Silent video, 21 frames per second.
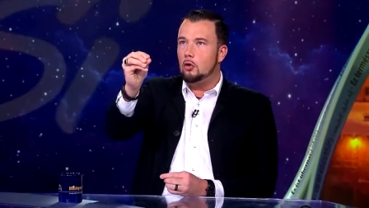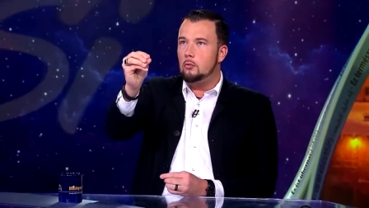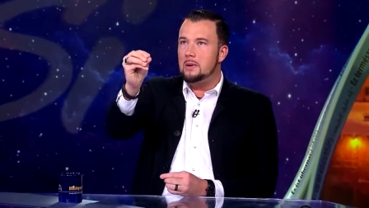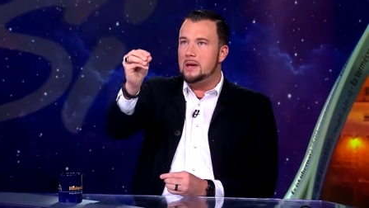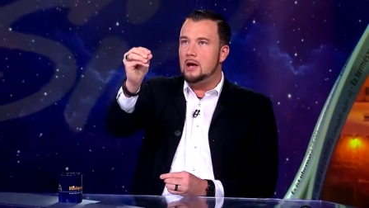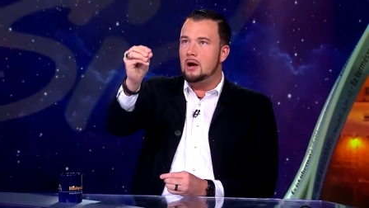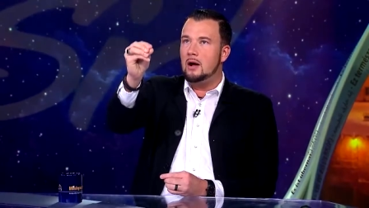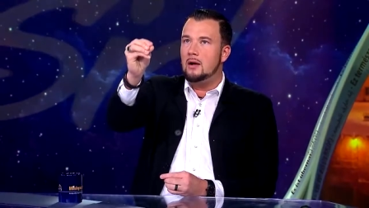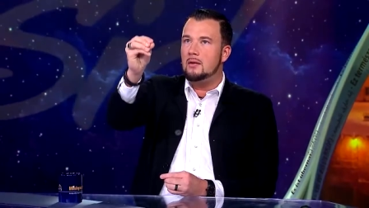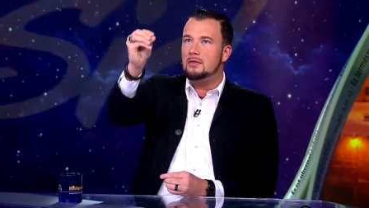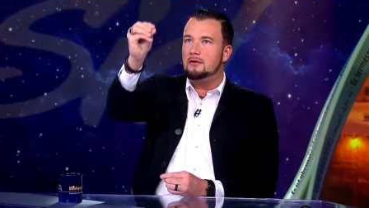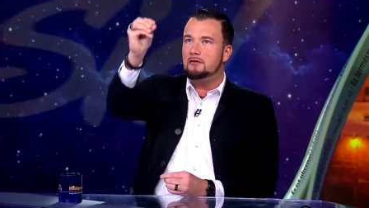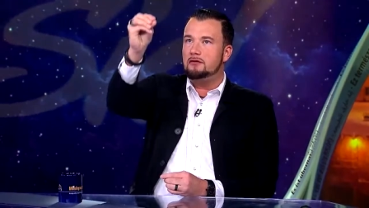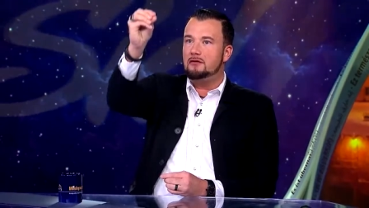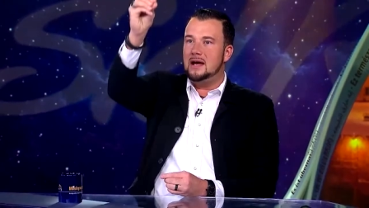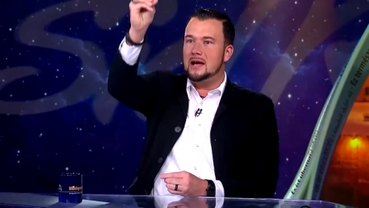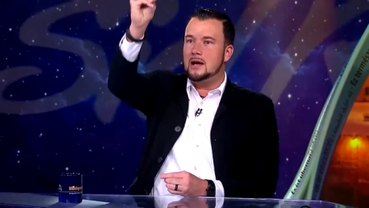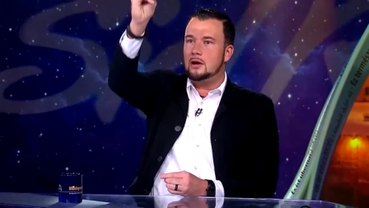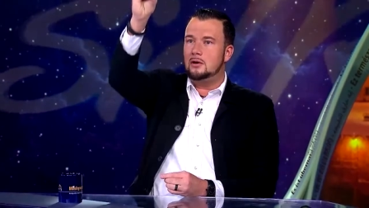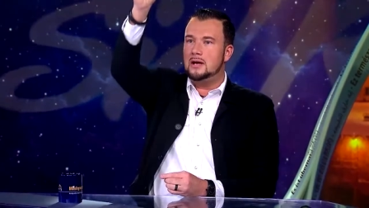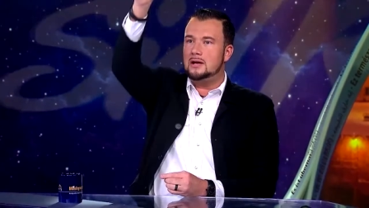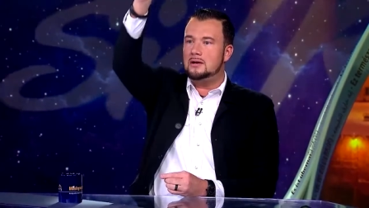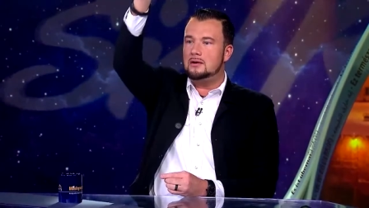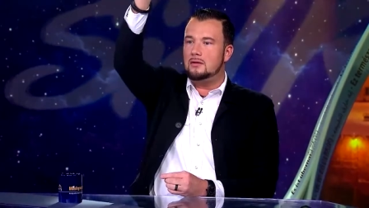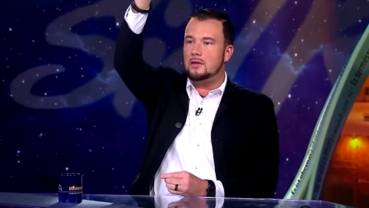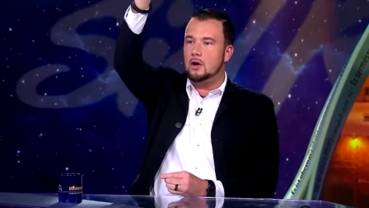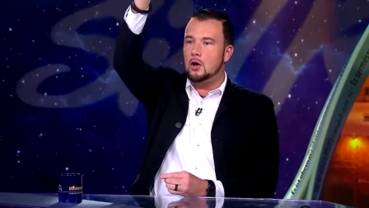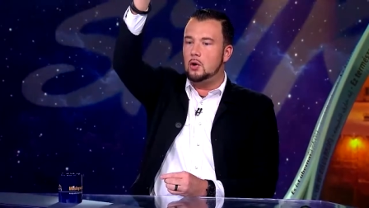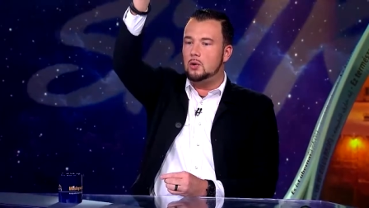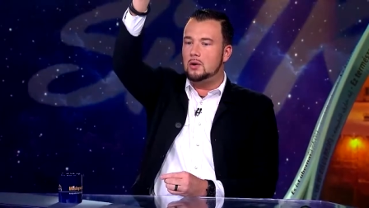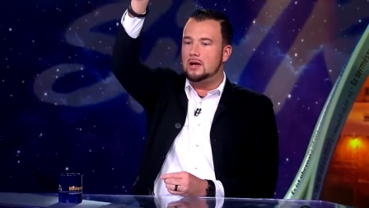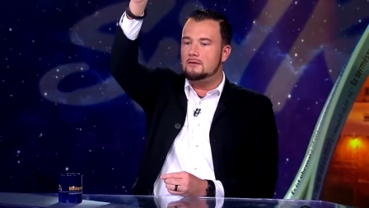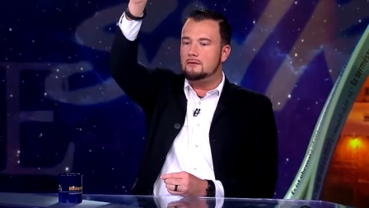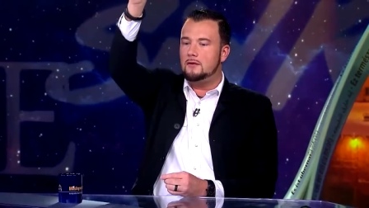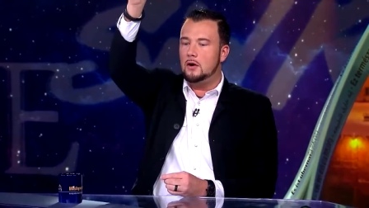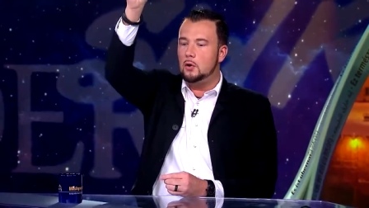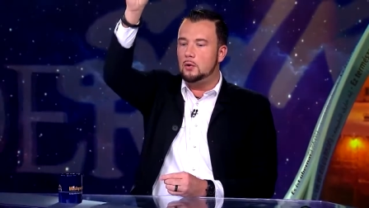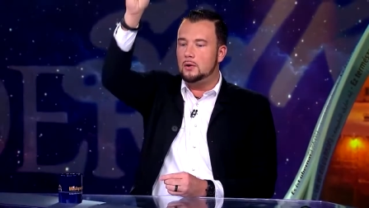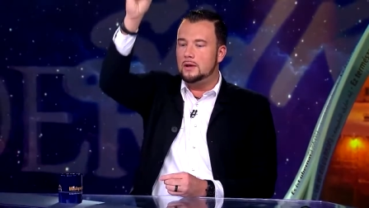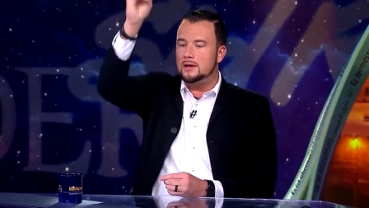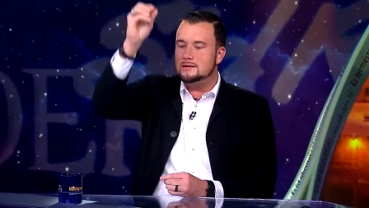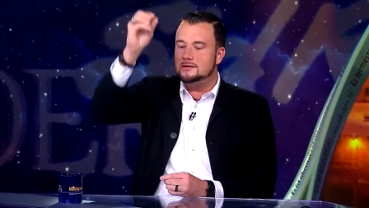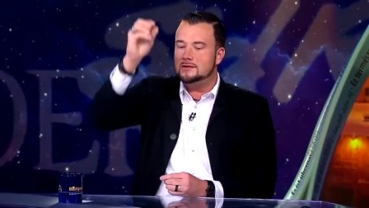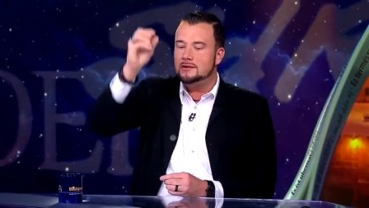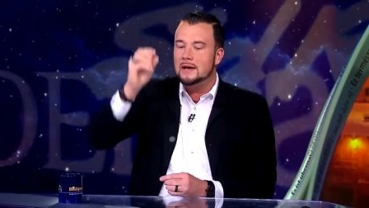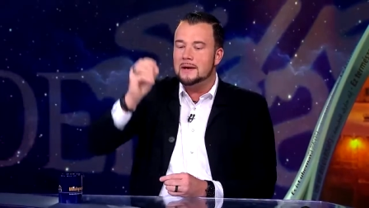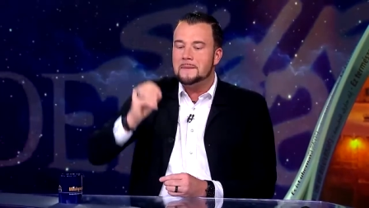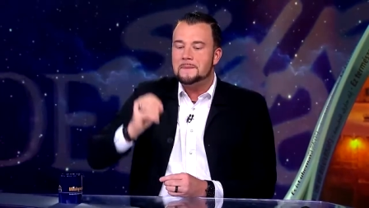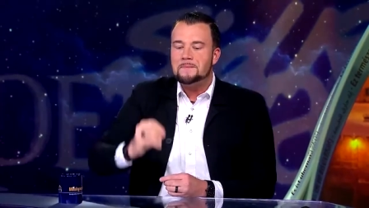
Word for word: beyond the veil into the Holy of Holies,